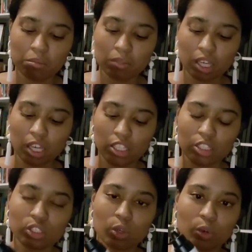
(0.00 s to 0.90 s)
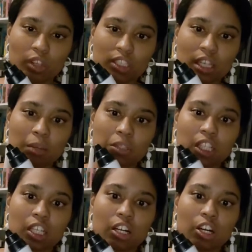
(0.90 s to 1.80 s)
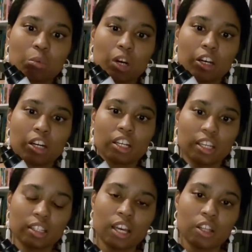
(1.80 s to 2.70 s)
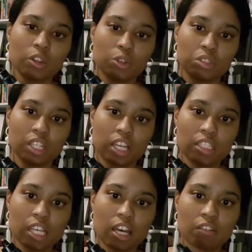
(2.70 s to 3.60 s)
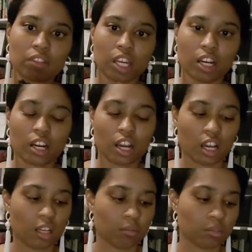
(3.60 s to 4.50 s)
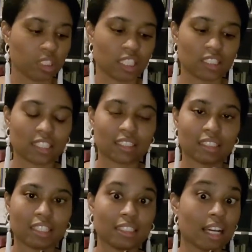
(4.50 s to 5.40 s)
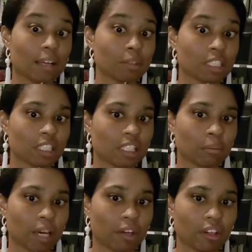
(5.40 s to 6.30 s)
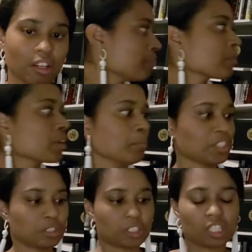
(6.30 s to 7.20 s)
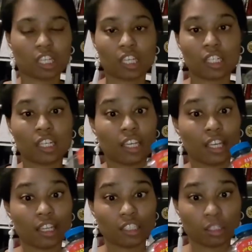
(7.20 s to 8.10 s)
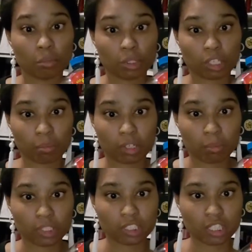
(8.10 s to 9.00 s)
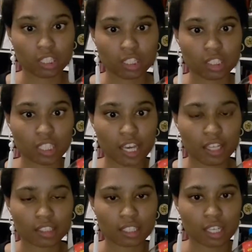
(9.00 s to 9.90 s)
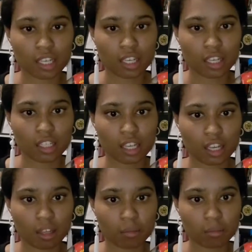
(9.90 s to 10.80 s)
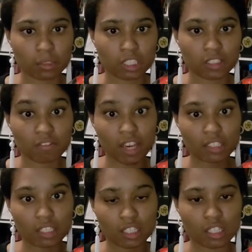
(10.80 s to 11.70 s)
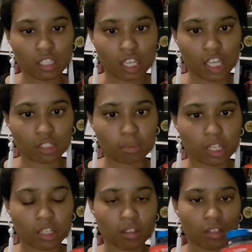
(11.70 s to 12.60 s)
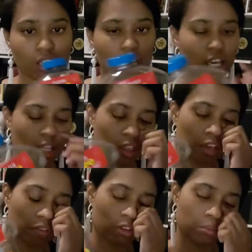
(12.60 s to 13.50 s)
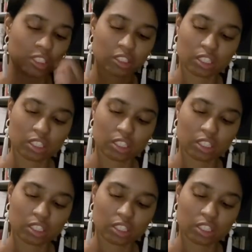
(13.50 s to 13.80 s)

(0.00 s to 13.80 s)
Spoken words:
And so this helps clean hard water and get those stains out of there. See, it says 10 times the cleaning powder. Mr. Clean, and again, it's a multi-purpose cleaner because it has the disinfectant in it as well. I think for Mr.